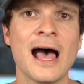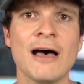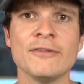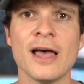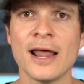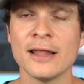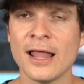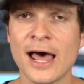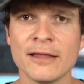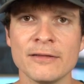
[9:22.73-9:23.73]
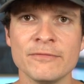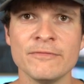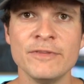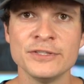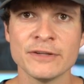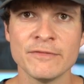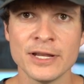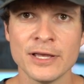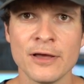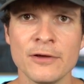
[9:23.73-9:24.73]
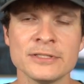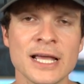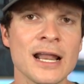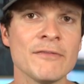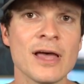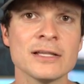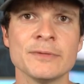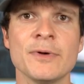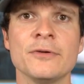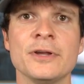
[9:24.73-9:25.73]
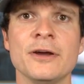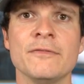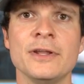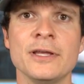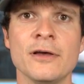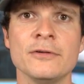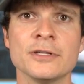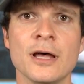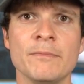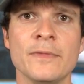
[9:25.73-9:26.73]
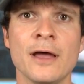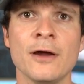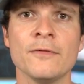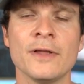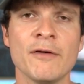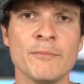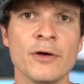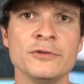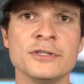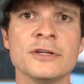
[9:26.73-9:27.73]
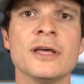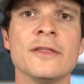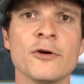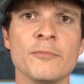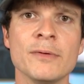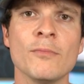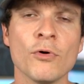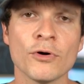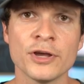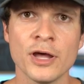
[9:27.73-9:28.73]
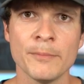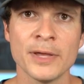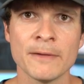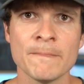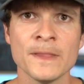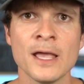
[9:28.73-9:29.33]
I've got a lot of fishing videos and I've got some other gear videos up there that I posted, and there'll be more coming.